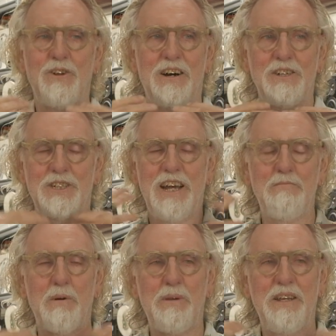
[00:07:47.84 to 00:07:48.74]

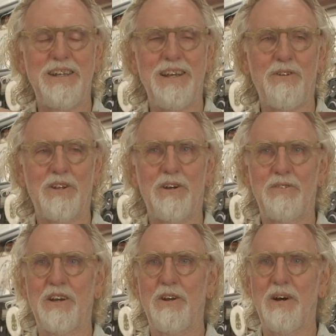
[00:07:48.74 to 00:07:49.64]
shaved my beard and everything off
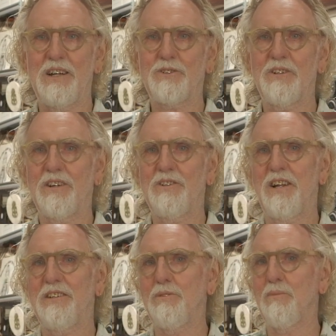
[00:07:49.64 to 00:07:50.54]
to go to art school because
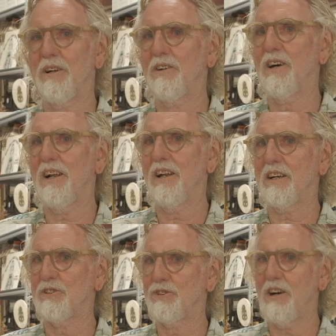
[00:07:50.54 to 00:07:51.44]
I didn't want to look
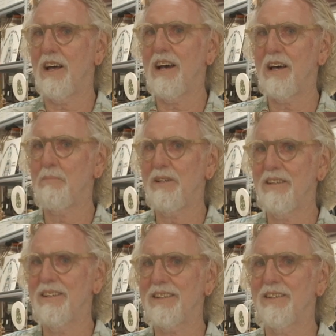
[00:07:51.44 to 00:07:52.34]
like a try-hard
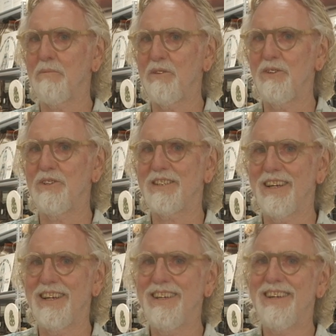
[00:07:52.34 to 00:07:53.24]
beatnik on my first
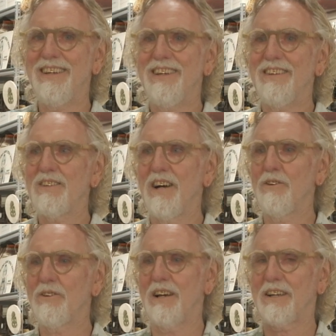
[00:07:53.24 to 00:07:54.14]
day. So I
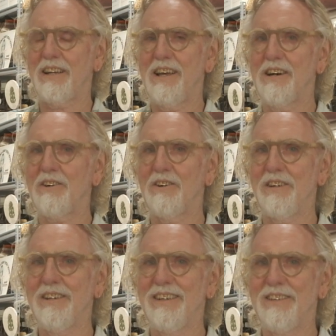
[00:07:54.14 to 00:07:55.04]
looked like a
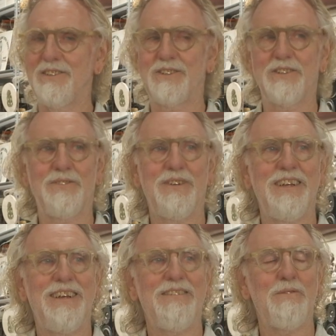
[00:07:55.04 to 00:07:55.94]
cowcocky. I had this sort of
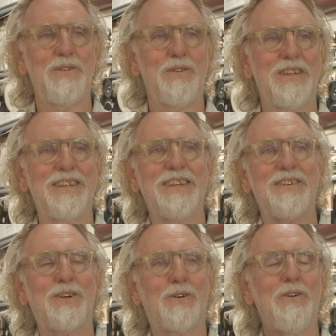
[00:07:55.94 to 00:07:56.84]

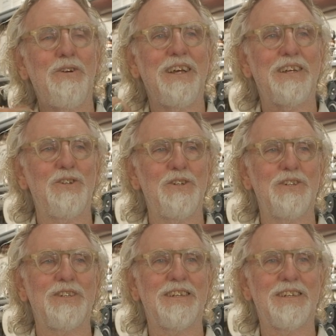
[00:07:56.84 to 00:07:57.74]
crew neck
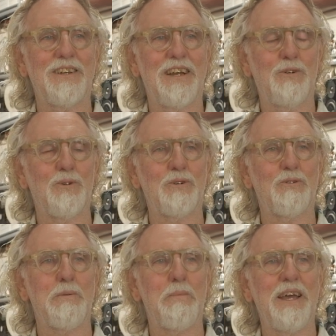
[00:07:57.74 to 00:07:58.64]
jersey and the
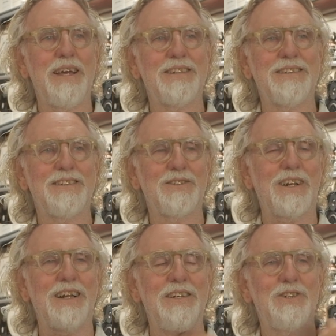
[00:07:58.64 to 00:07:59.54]
corduroy pants and this
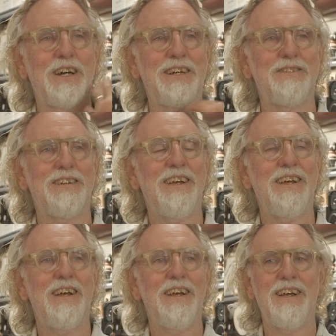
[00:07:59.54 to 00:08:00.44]
clean shaven.
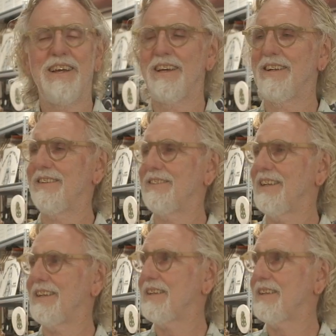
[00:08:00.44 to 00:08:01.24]
And I was like,